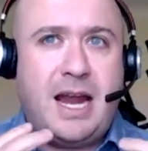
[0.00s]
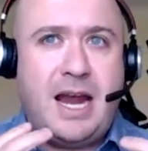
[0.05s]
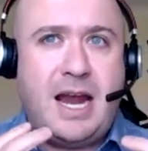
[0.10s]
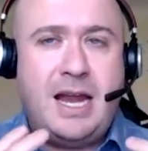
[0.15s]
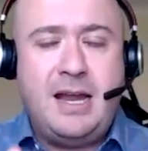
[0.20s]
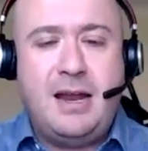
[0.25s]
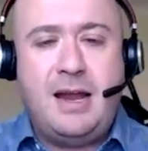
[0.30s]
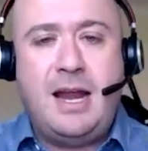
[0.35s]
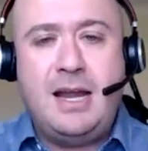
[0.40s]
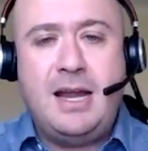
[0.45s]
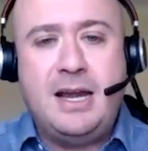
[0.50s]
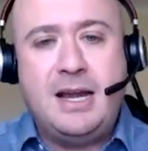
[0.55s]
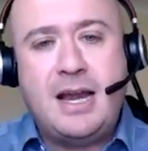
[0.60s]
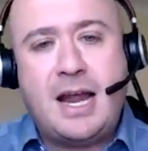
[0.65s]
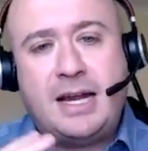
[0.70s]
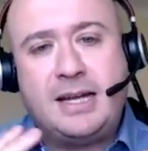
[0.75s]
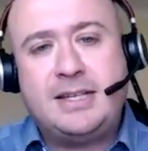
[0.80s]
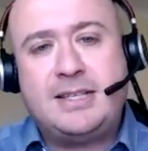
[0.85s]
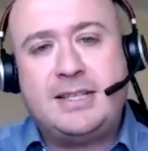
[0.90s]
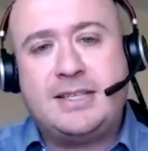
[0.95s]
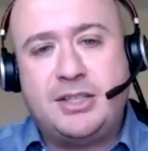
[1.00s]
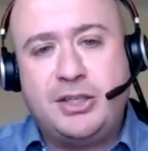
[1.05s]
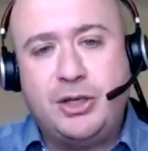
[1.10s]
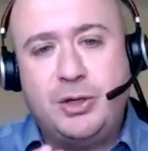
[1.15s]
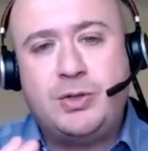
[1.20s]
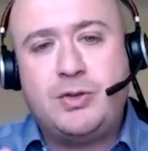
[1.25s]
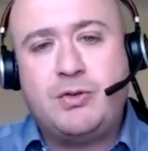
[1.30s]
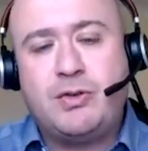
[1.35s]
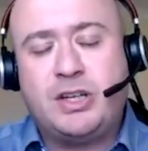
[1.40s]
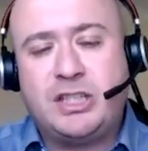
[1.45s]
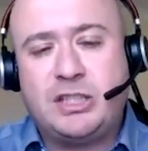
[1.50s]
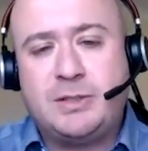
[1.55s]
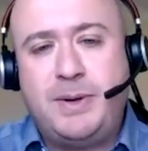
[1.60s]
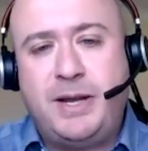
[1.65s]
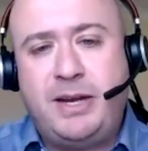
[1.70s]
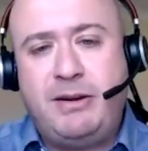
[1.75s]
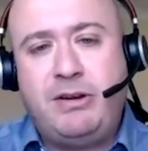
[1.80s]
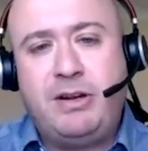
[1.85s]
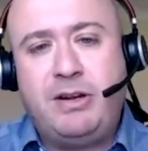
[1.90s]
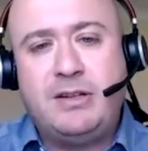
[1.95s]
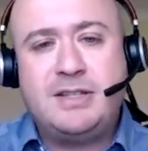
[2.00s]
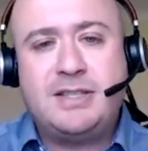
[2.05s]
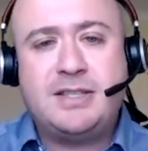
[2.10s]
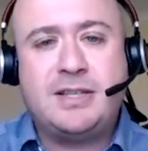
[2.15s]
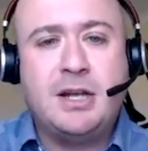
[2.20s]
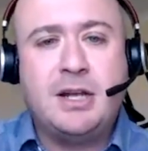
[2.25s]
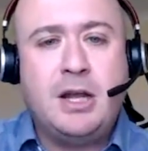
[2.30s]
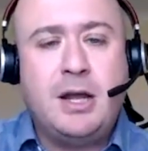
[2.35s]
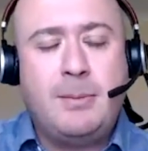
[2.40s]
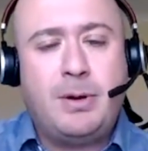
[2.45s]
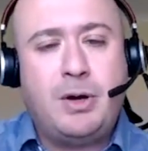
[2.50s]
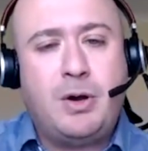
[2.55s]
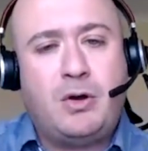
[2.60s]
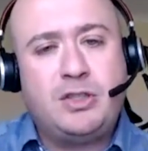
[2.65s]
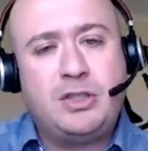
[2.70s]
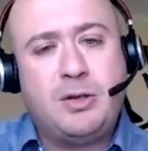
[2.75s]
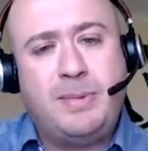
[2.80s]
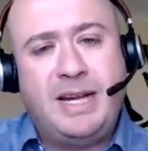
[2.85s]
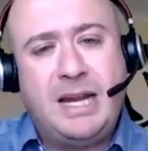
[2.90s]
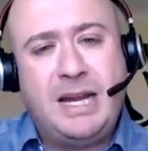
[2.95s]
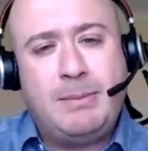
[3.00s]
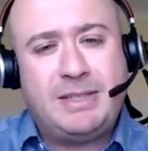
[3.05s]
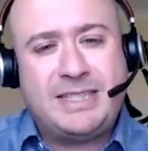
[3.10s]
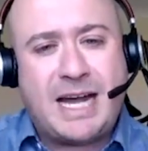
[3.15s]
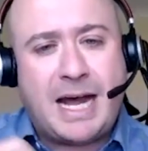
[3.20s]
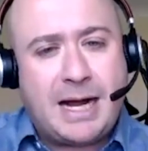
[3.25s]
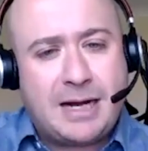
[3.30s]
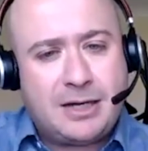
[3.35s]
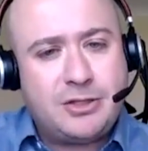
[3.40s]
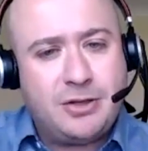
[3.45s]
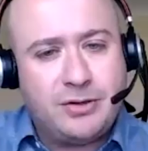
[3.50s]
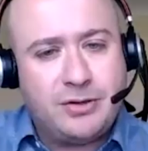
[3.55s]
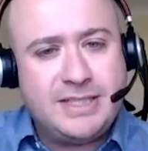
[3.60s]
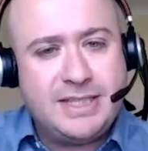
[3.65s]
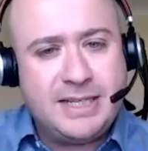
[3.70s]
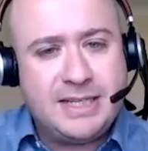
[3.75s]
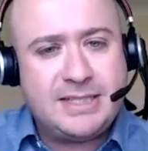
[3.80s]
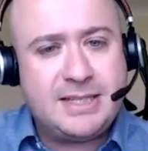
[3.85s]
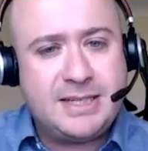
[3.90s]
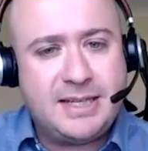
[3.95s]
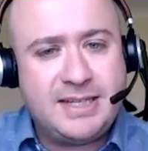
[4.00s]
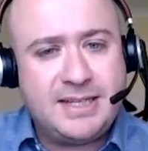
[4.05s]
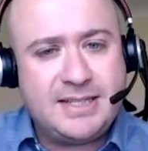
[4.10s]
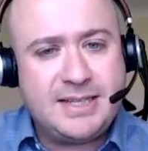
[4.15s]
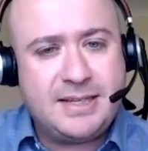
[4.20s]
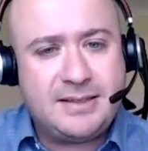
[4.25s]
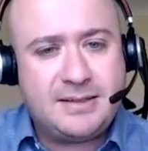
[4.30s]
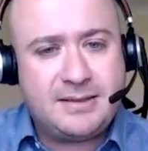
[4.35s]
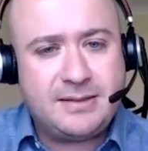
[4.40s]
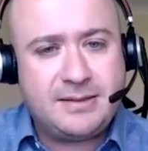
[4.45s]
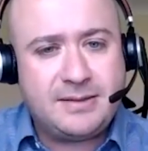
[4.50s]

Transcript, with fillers: in a, in a nice user experience, but also being able to act on the data that you're seeing.